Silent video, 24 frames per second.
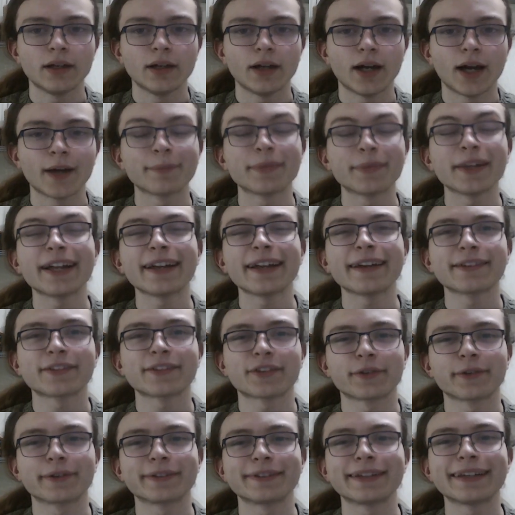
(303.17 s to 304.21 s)
I'm planning
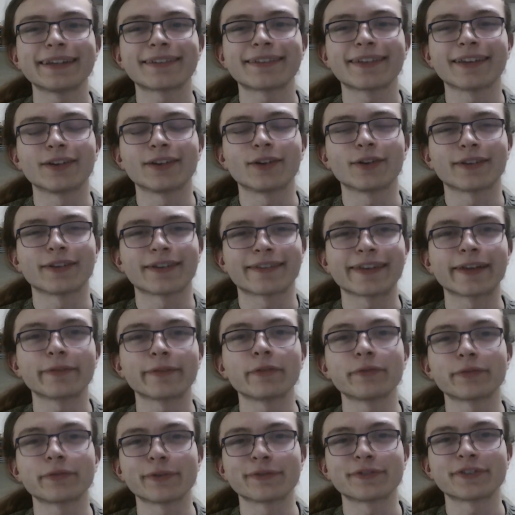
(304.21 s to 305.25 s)
to release it on the
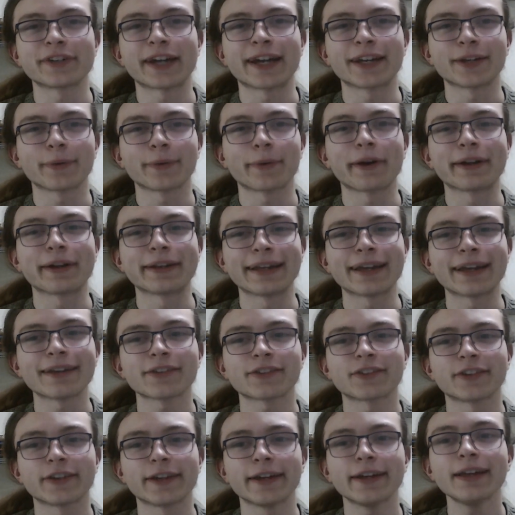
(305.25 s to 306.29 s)
7th of January
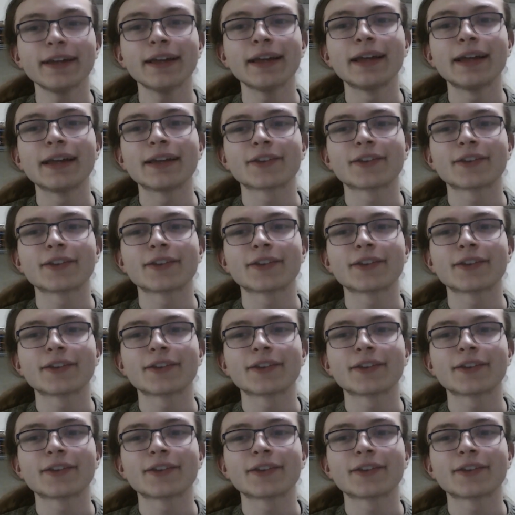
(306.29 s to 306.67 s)
next year,